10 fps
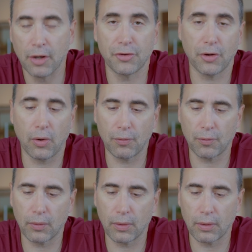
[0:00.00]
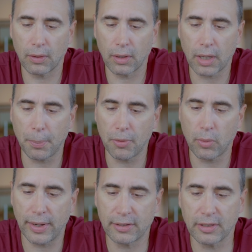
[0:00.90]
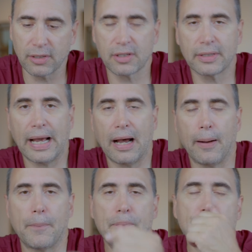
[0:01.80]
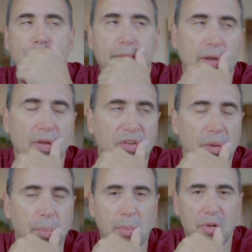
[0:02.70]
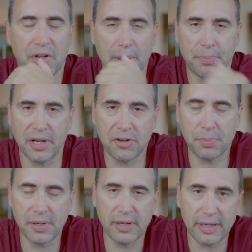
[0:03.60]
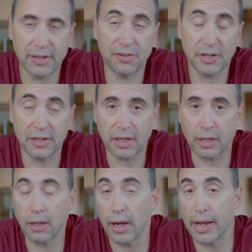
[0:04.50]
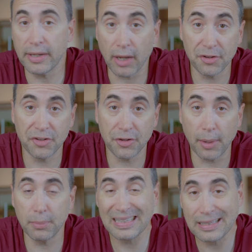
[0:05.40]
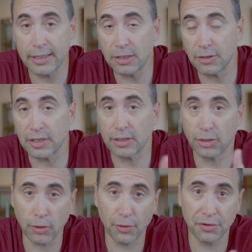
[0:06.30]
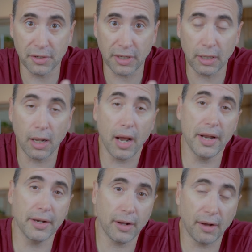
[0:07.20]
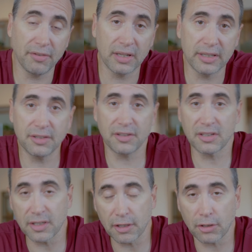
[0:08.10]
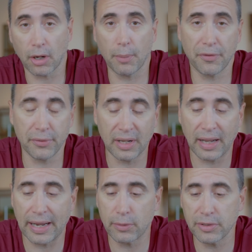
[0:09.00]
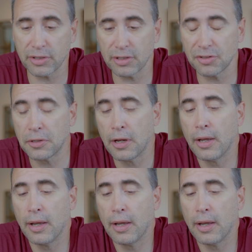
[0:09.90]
So, a couple questions. Now, some people say PHP is in decline. On some lists, it shows in decline. In other lists, it's in the top three languages.